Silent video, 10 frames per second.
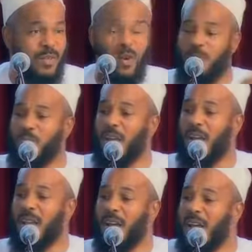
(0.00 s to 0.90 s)
You don't
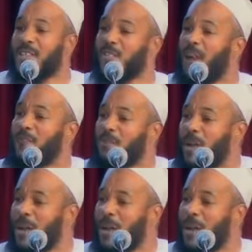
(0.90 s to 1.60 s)
pray Asr after